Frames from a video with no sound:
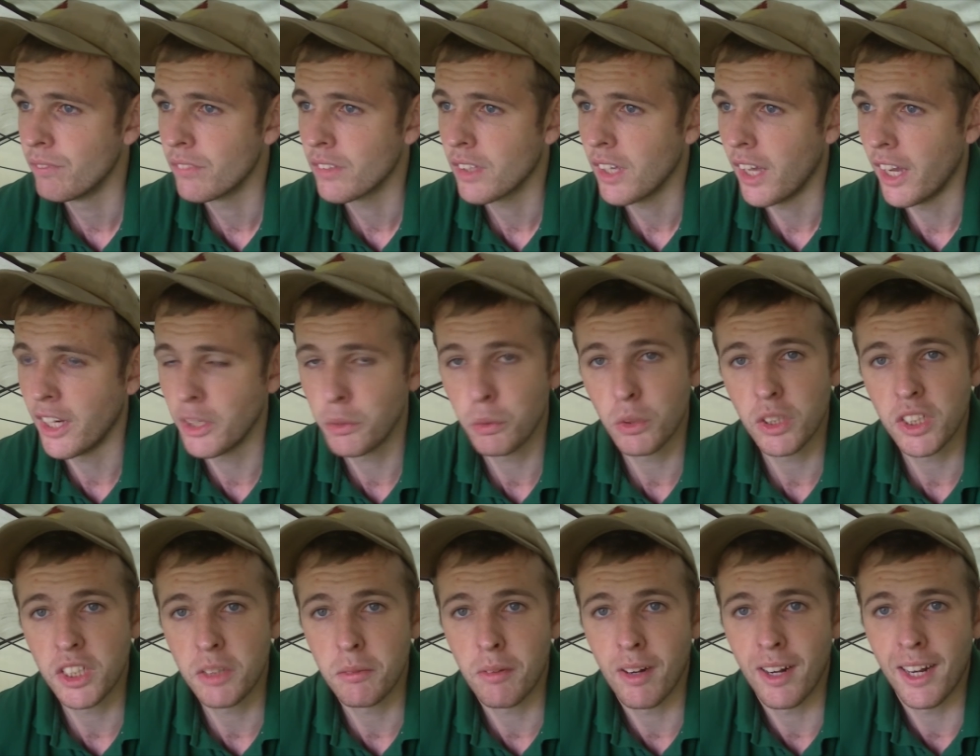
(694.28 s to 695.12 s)
As you would have
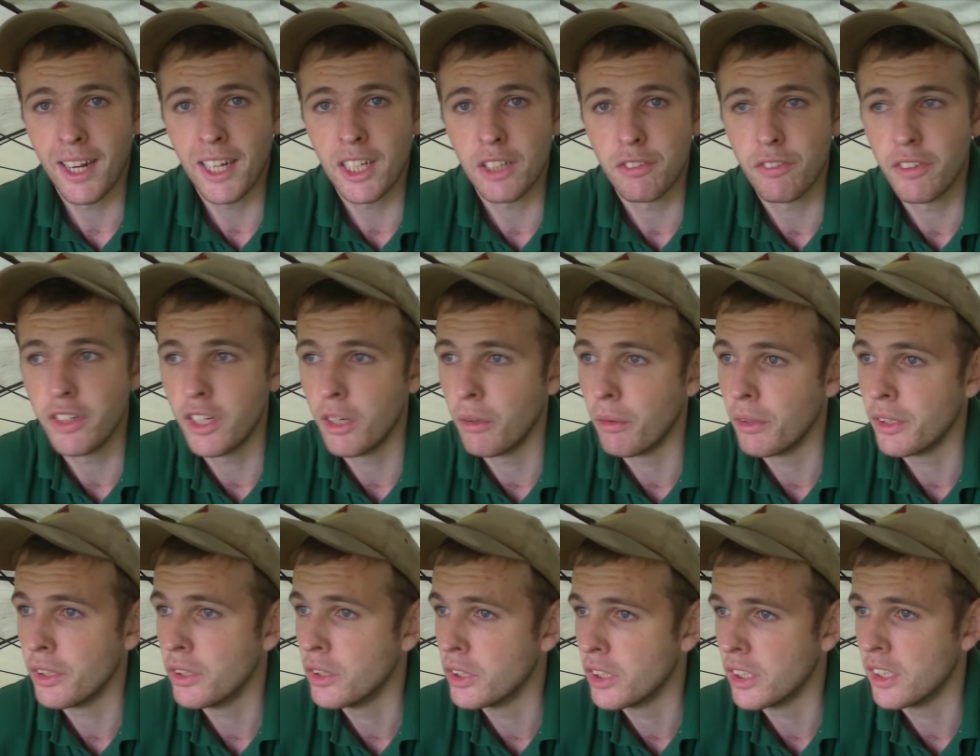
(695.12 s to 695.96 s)
seen in my last video, I
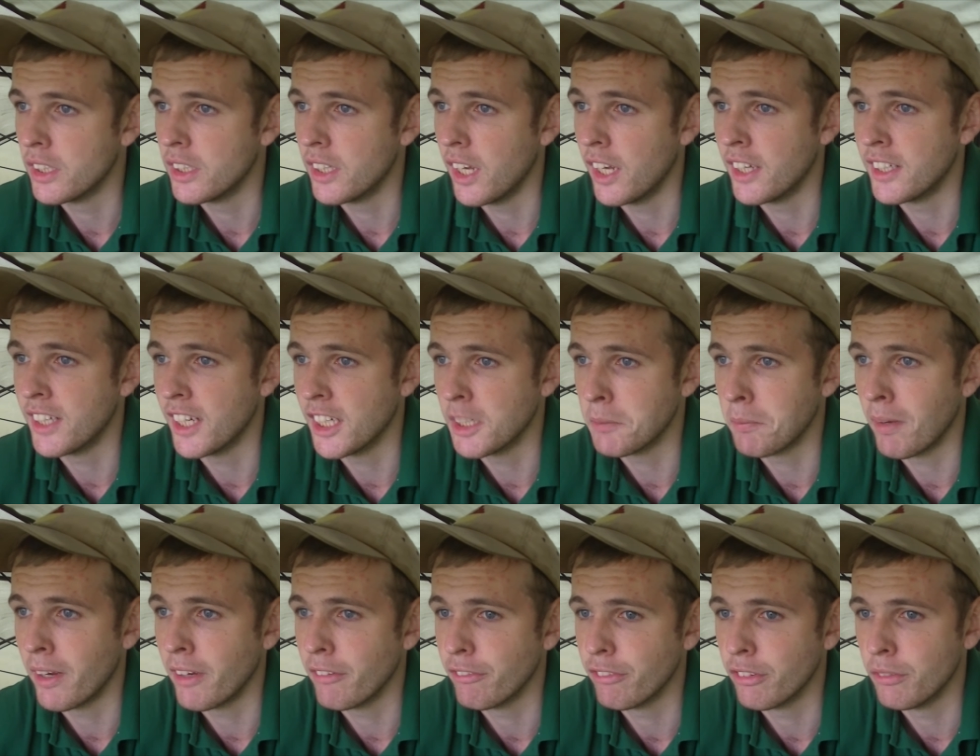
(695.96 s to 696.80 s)
used a test
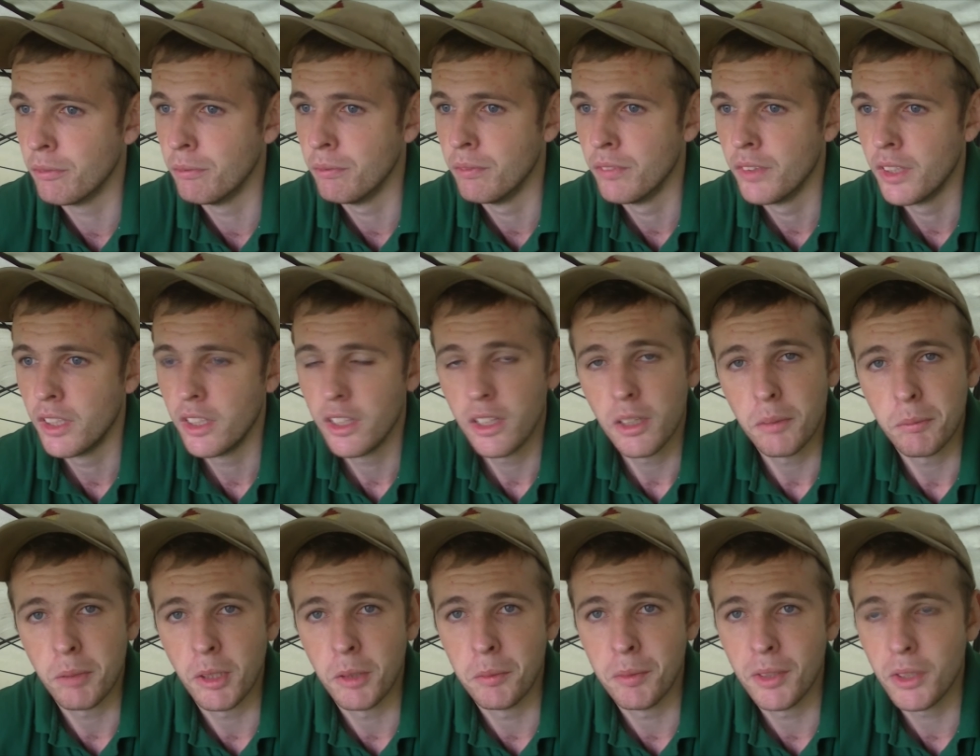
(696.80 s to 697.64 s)
bait from
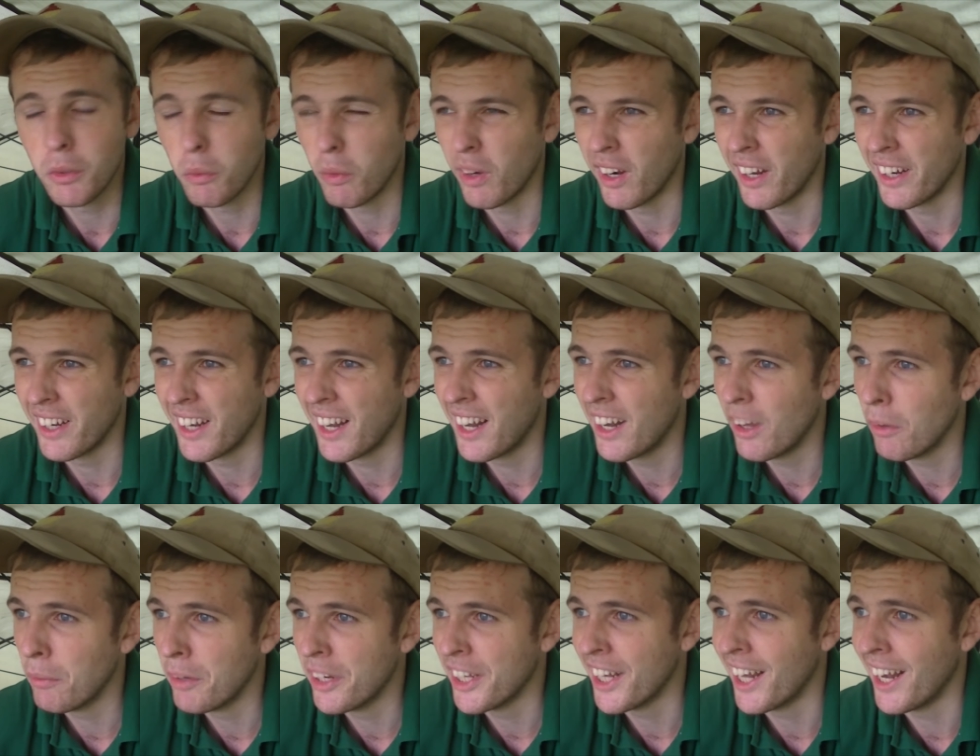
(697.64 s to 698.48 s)
Pyramid. I had a little
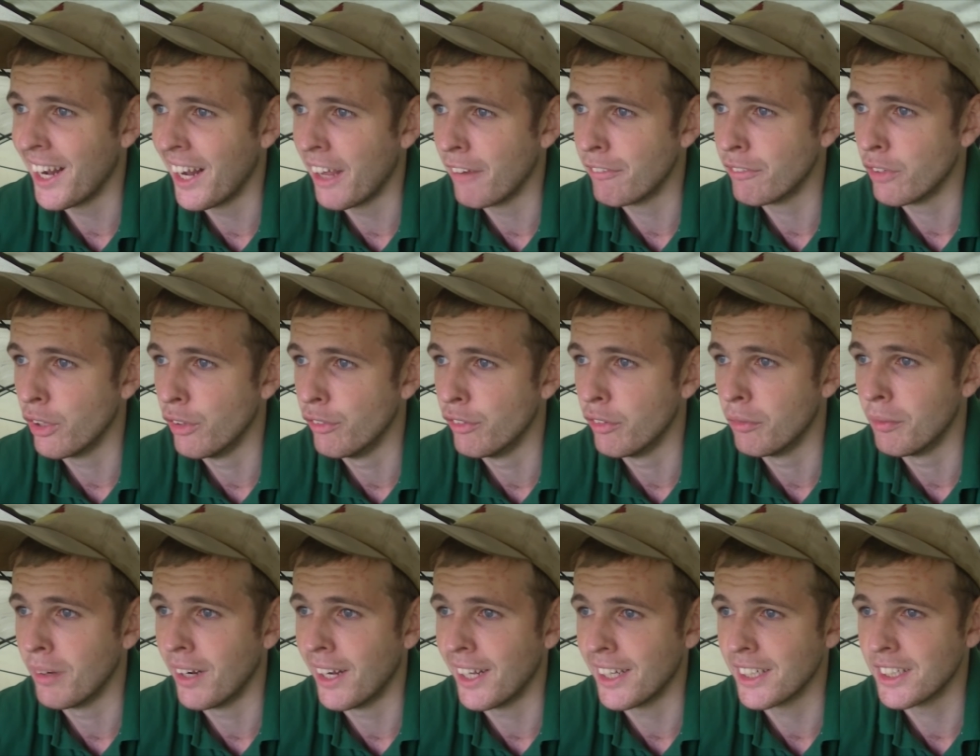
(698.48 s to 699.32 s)
bit of that left over from
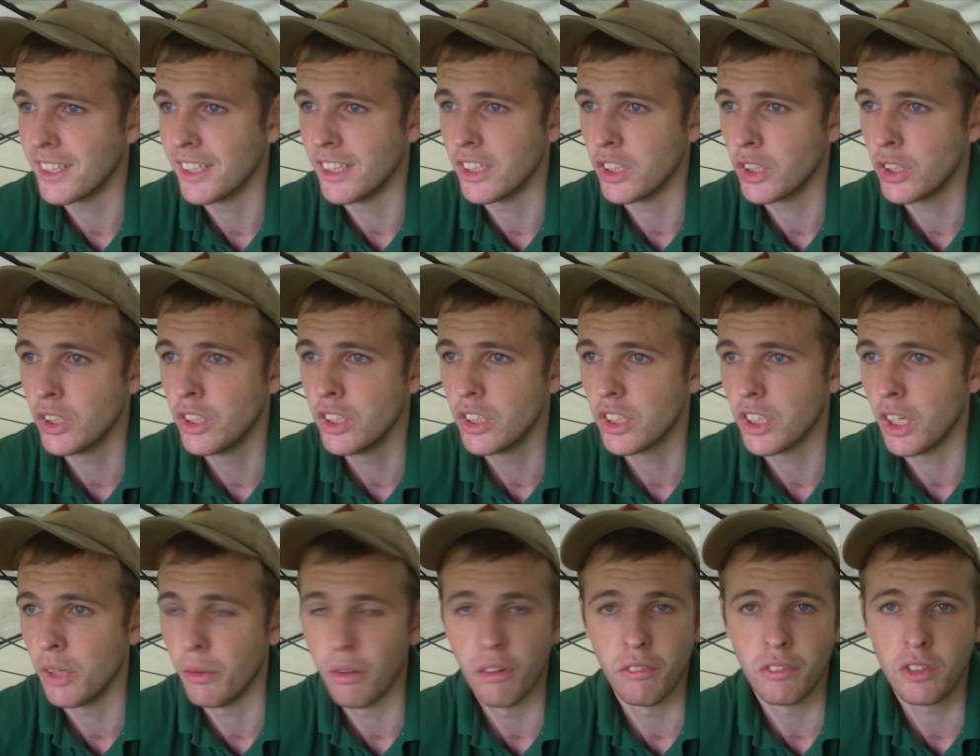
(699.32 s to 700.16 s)
my last session,
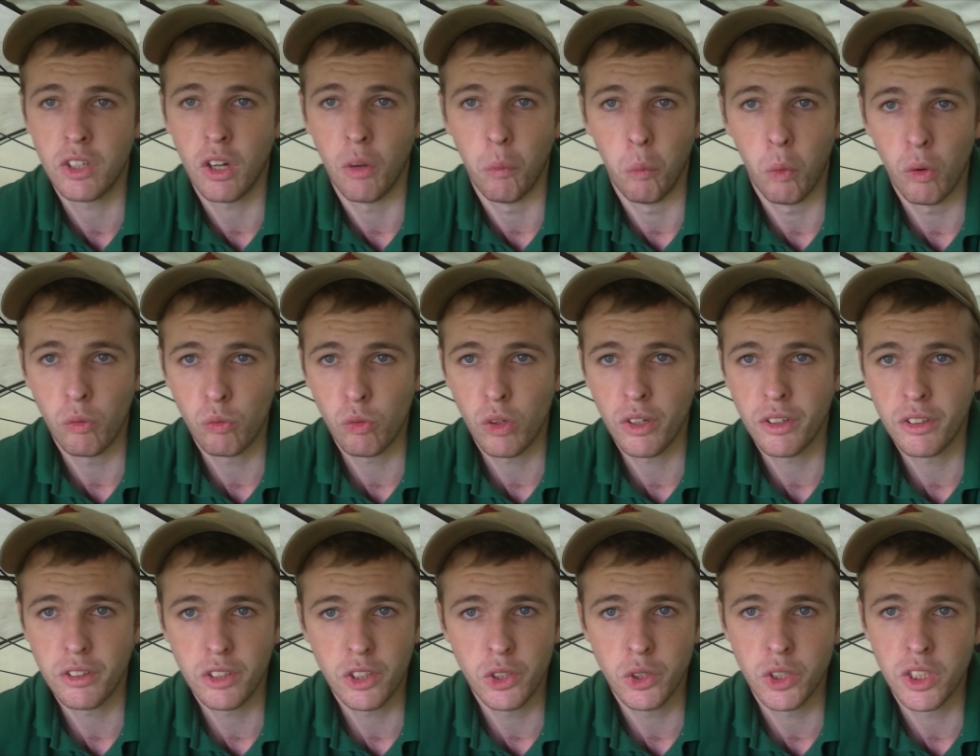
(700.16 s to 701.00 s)
so I've got 1 rod
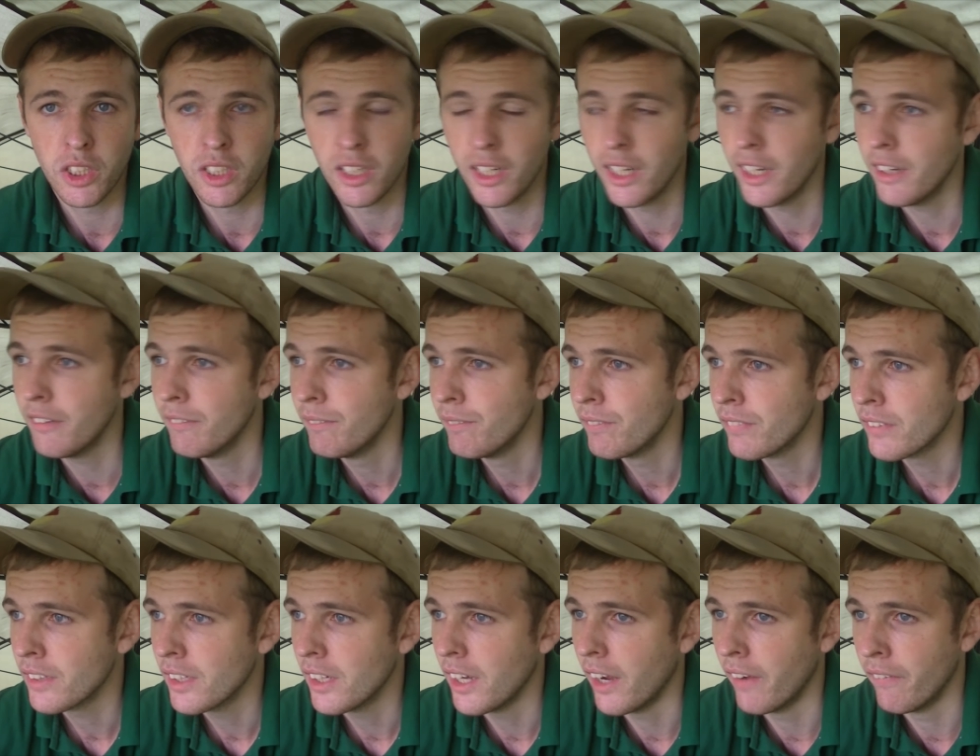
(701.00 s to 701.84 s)
using that,
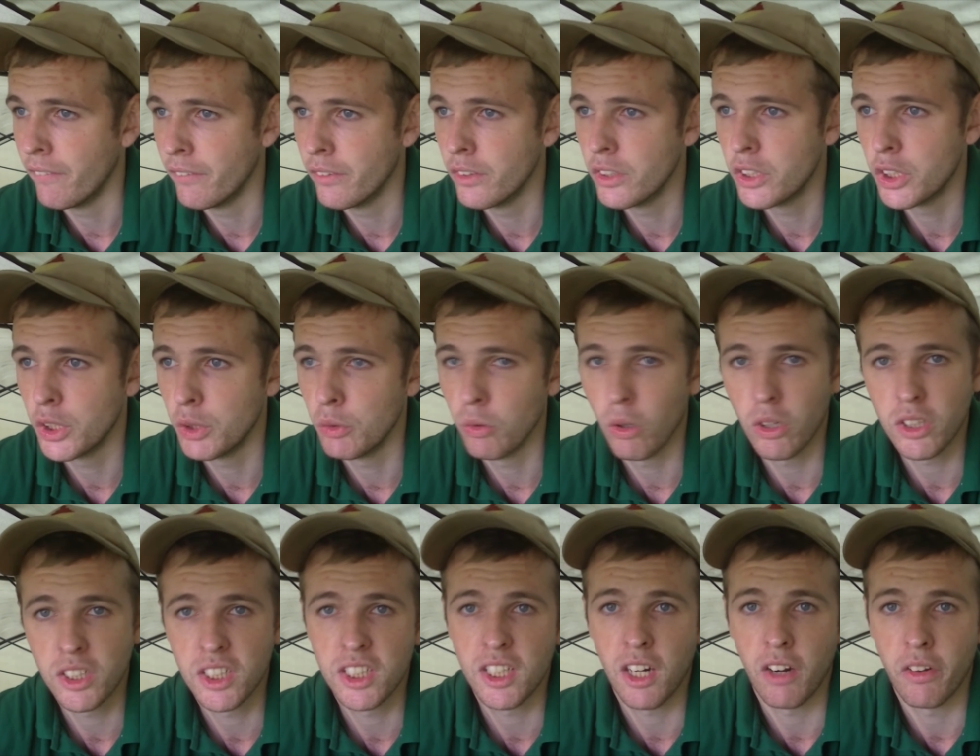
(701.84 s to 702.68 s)
and the other 2
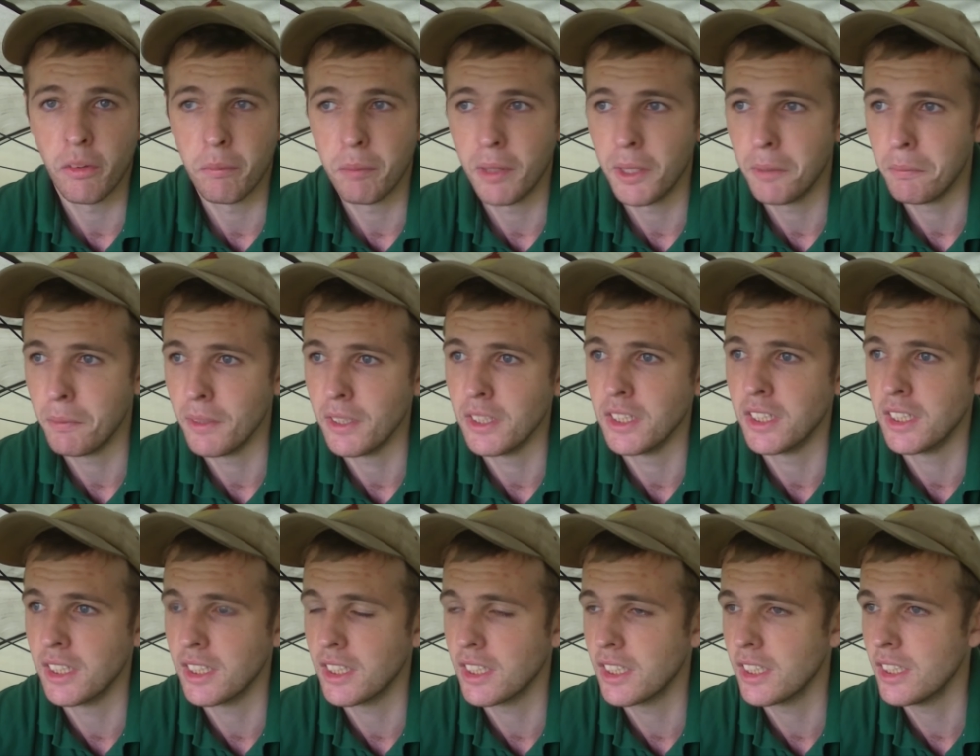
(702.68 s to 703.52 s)
rods still on the
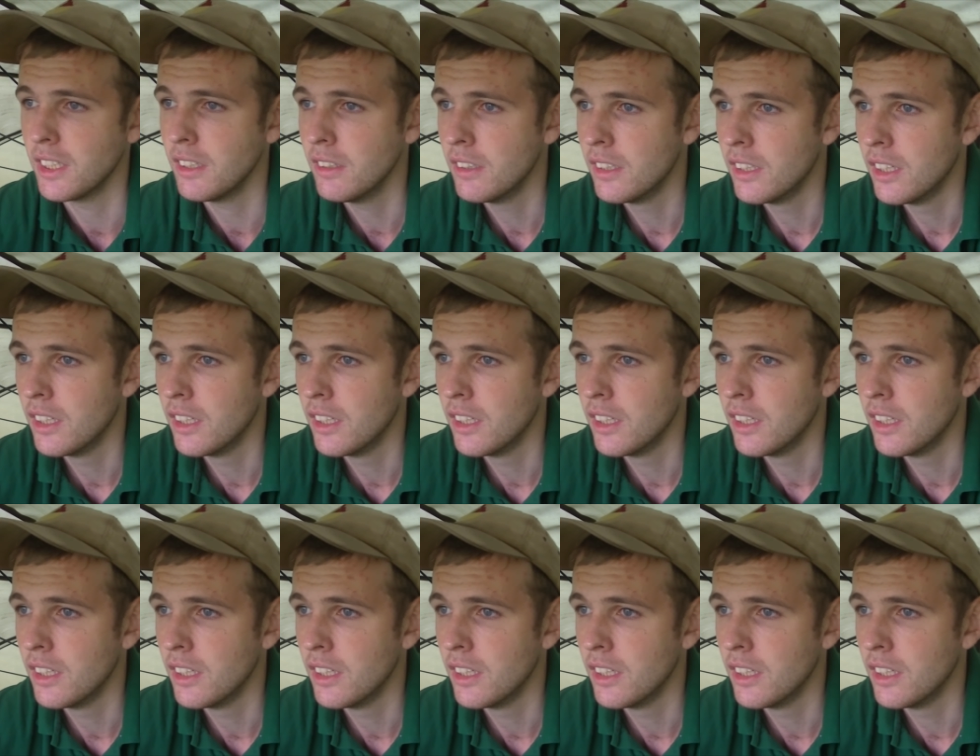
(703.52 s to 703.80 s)
PP60.